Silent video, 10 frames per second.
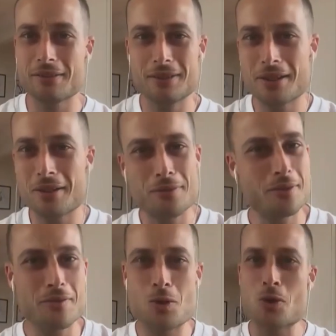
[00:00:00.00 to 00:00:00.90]
hell, yeah,
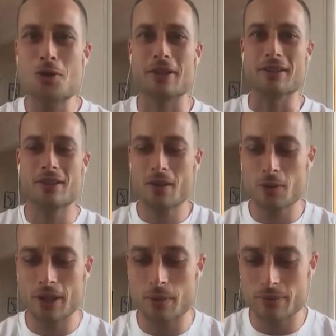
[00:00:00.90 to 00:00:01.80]
of course I did. I thought
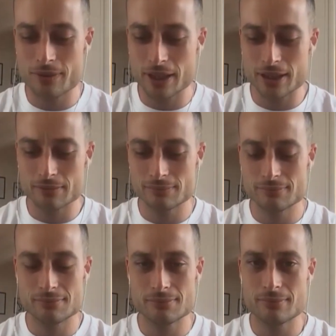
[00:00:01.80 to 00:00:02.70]
they were
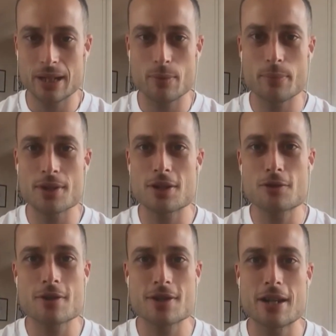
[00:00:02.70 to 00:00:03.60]
had my best
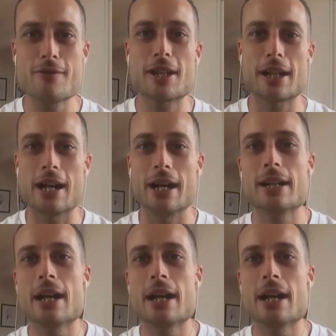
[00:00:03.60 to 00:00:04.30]
interests and everything at heart.